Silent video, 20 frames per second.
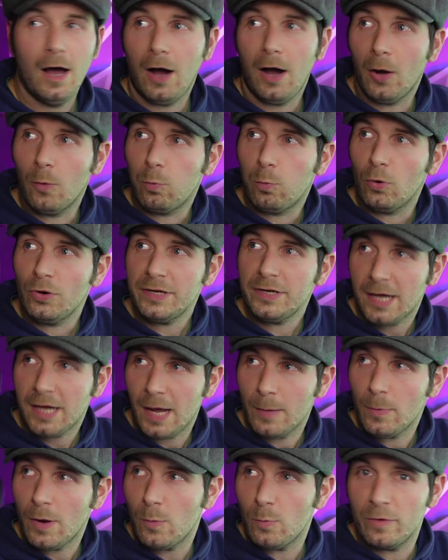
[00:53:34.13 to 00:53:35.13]
I want to
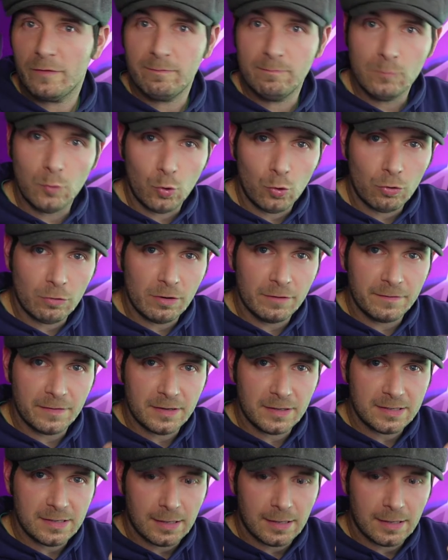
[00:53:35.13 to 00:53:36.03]
come up with more of a